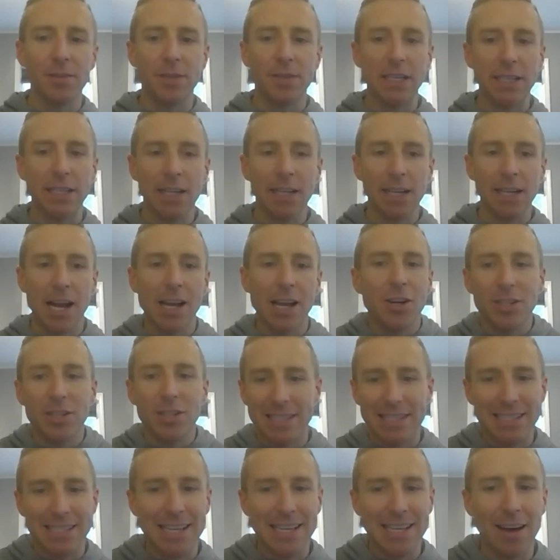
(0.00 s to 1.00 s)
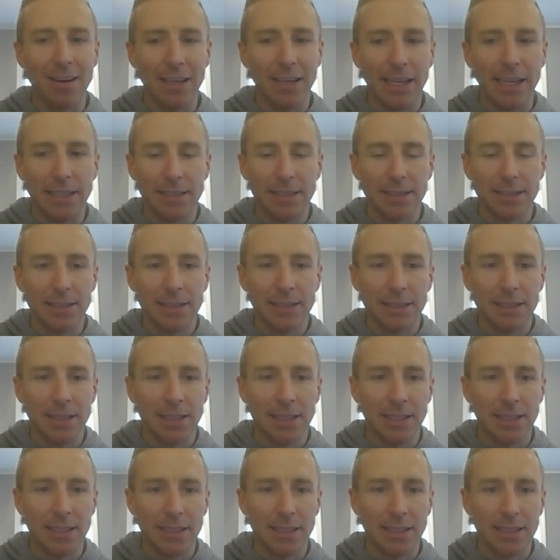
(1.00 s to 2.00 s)
of it i couldn't sell
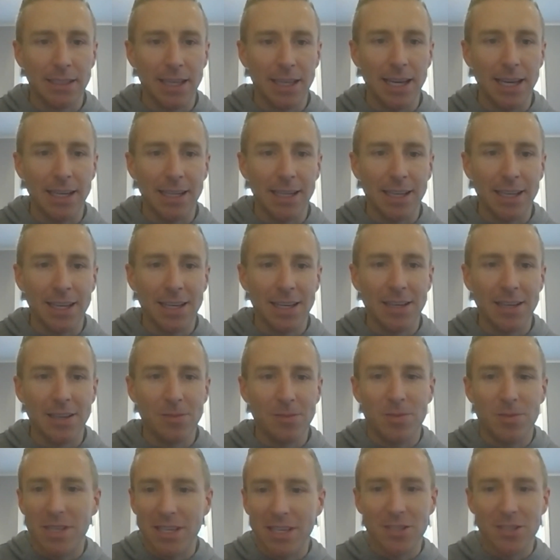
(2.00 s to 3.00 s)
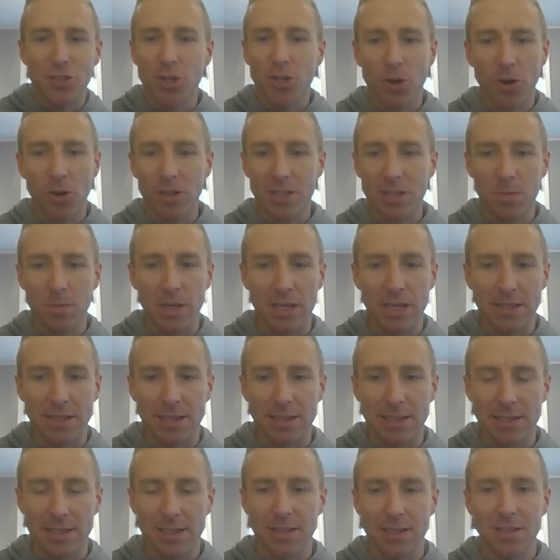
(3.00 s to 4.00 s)
it like it was the insurance
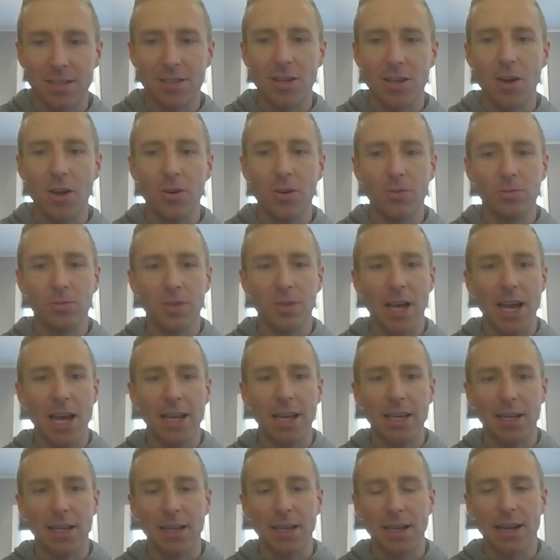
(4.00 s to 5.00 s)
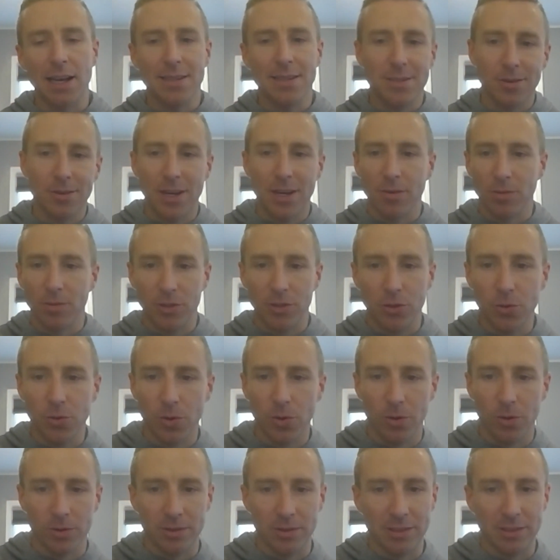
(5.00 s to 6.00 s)
business so like i still get
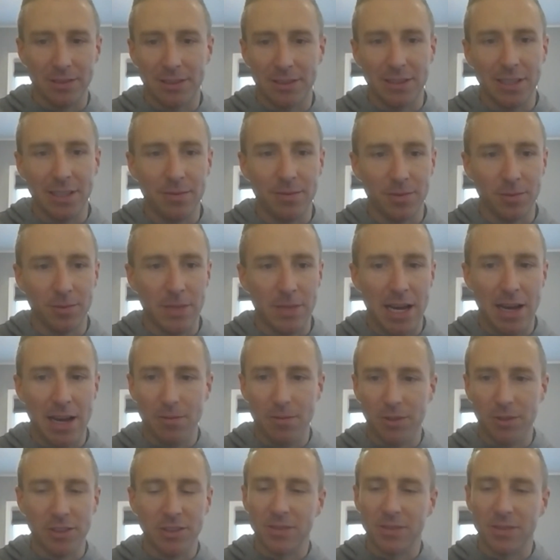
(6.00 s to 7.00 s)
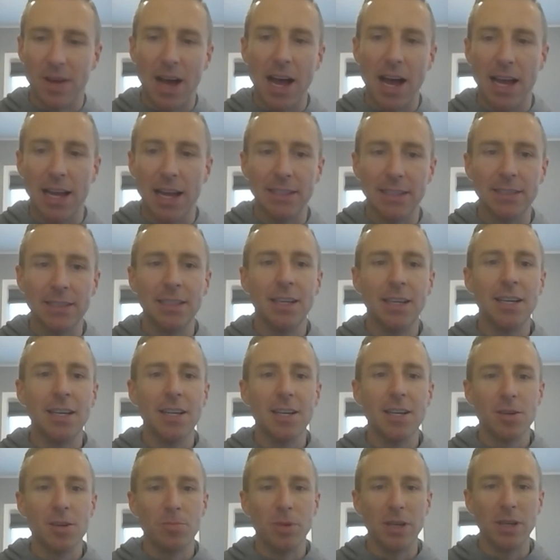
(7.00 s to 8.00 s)
renewals and stuff from that which is fine
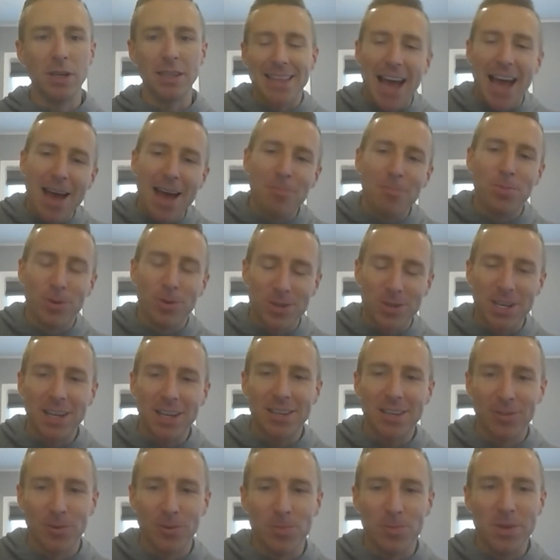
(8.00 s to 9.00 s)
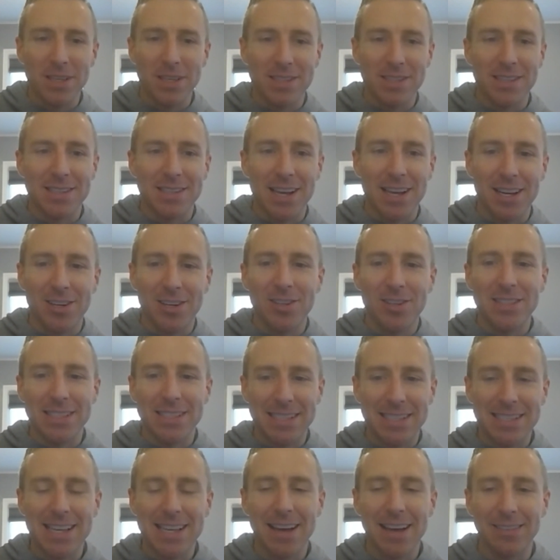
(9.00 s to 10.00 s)
but in that particular business i couldn't
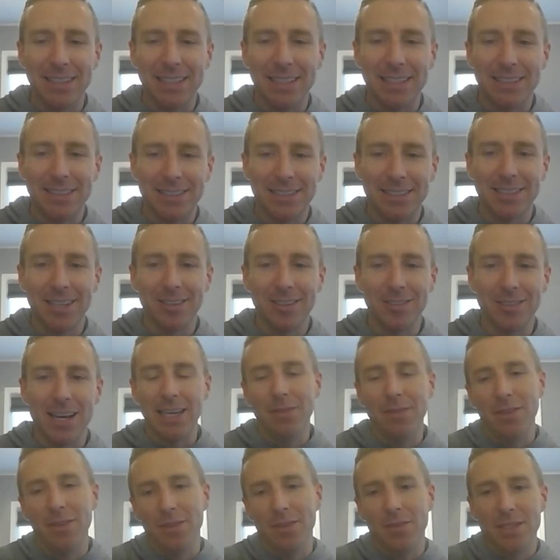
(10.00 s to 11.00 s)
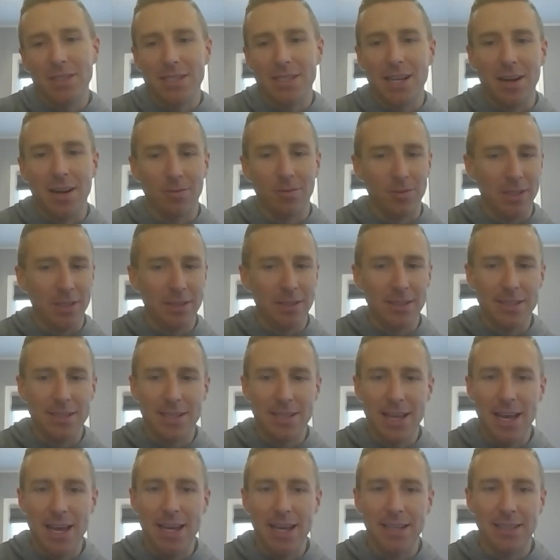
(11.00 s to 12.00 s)
sell it so even if it's not real
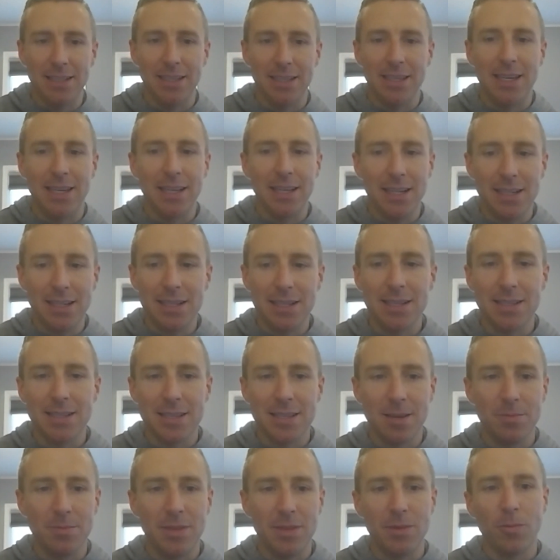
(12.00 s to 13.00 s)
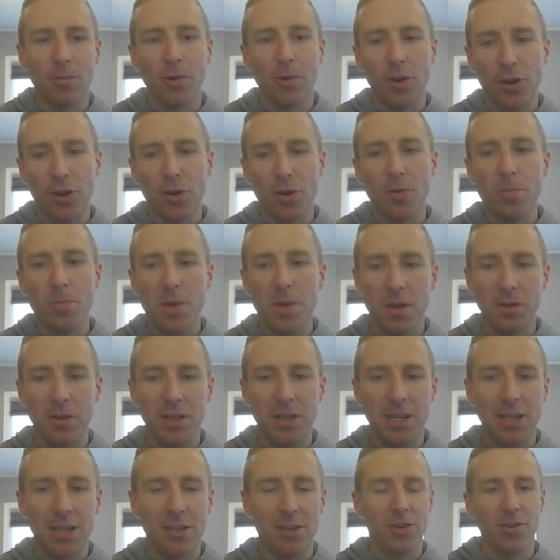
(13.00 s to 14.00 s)
estate get into something where you're
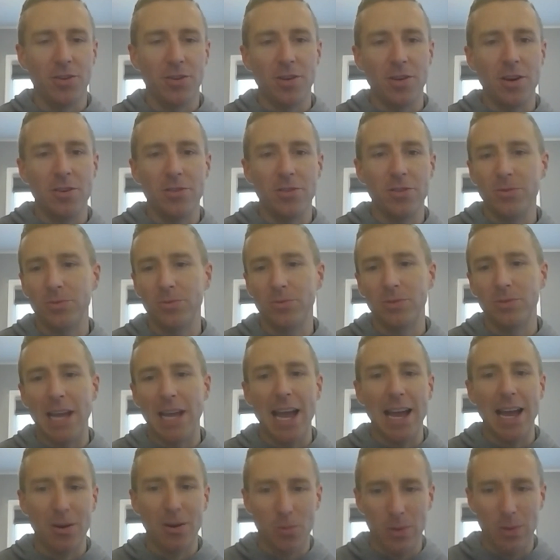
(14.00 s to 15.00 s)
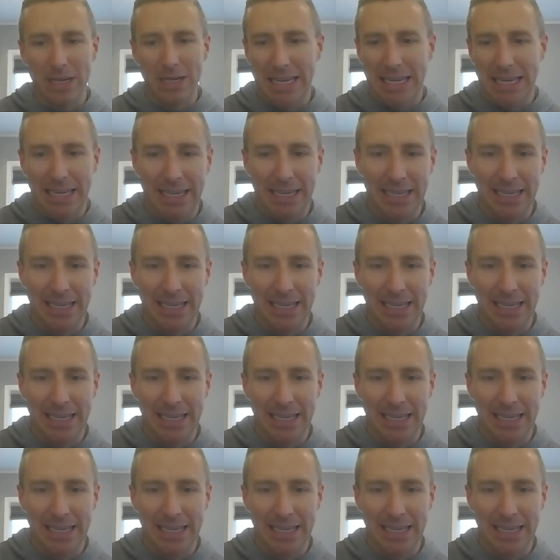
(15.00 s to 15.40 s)
building your own equity